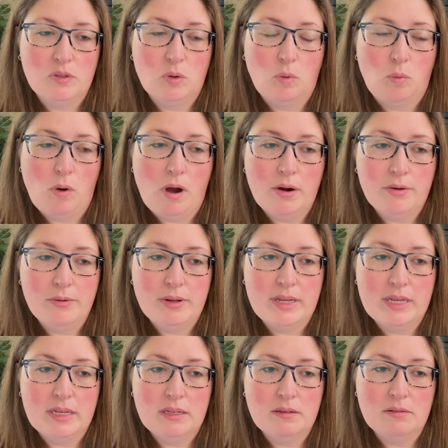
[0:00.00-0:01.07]

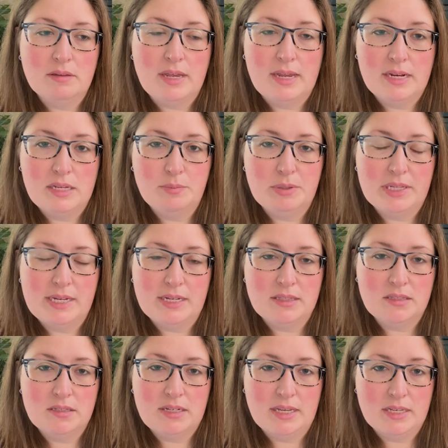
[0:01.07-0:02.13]
Watering 80
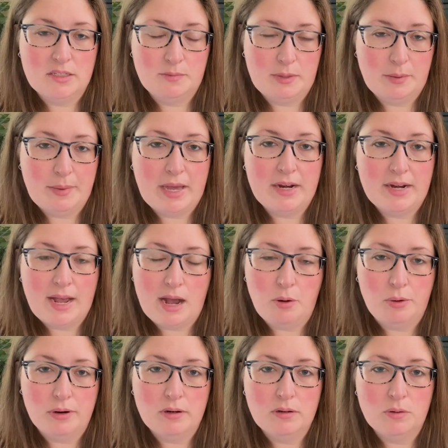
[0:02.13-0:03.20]
plants takes me about an
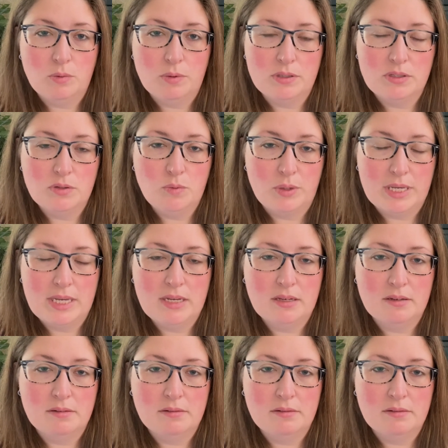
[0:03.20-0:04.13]
hour once a week.